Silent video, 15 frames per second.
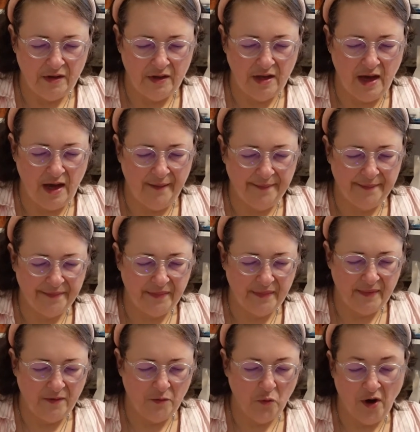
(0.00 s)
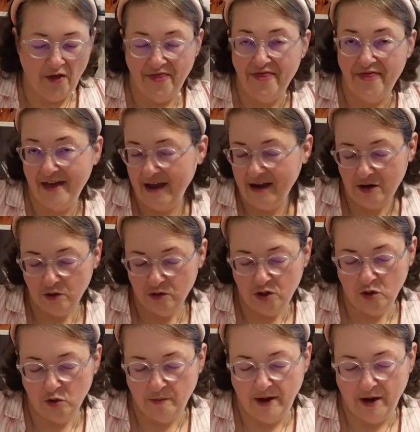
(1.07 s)
okay, what they don't
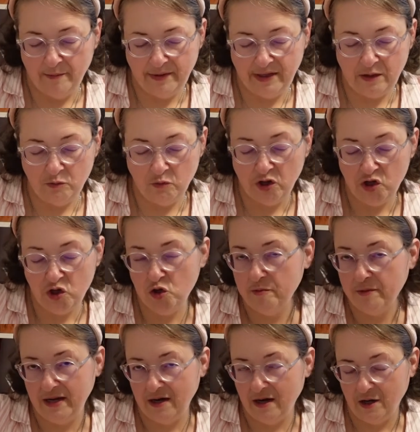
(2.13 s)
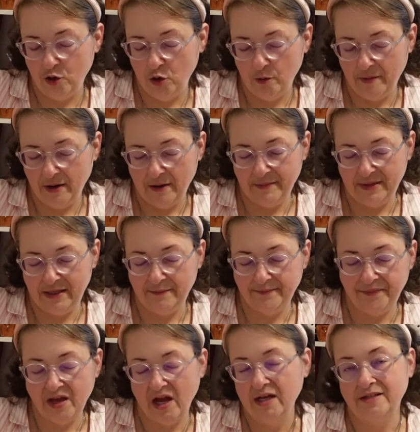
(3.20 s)
know about me and what you may not know about me
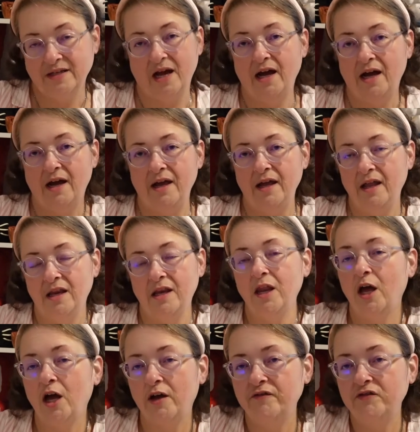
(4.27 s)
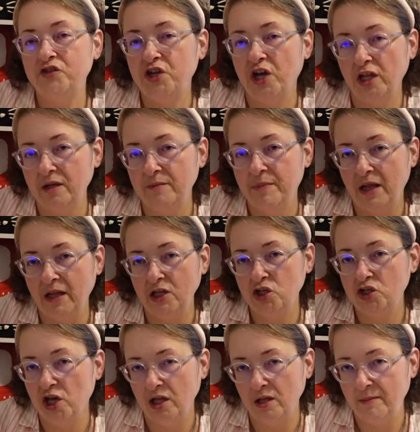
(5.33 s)
is I love Jelly Belly
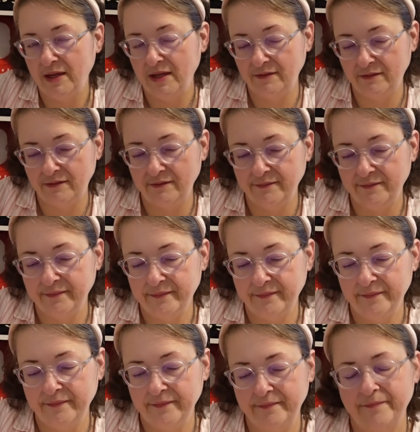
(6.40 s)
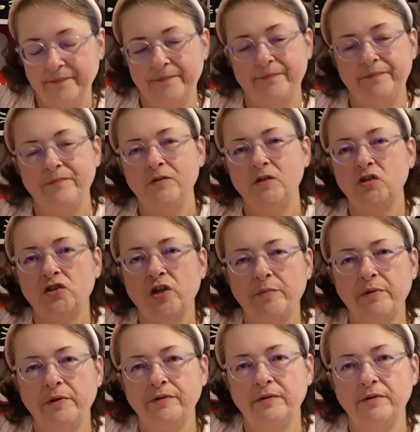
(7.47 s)
jelly beans, just like
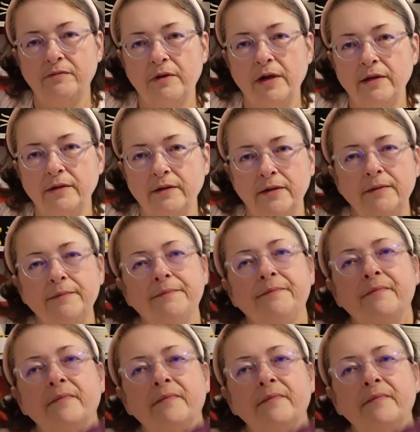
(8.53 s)
President Reagan did.